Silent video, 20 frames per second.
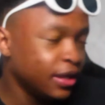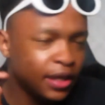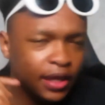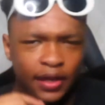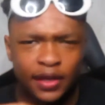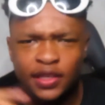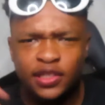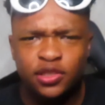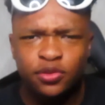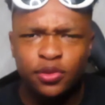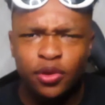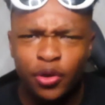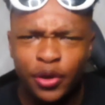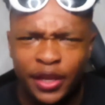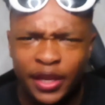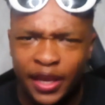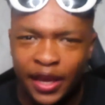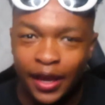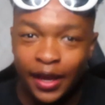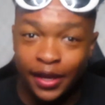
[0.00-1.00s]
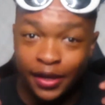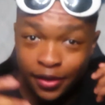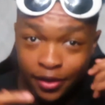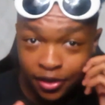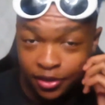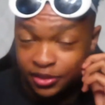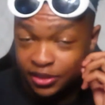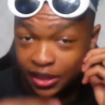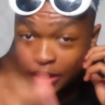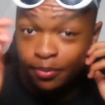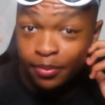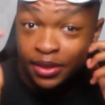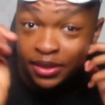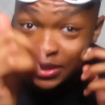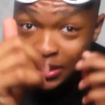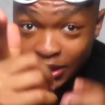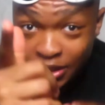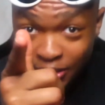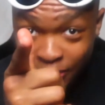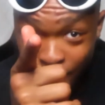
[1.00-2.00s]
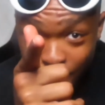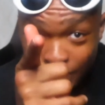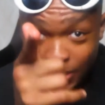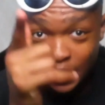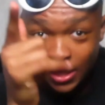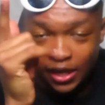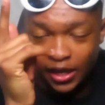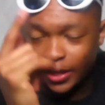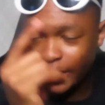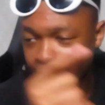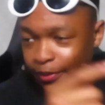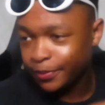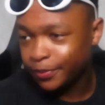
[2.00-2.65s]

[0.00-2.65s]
unless you know the game, you know what I'm saying? Bitch, I don't know the game.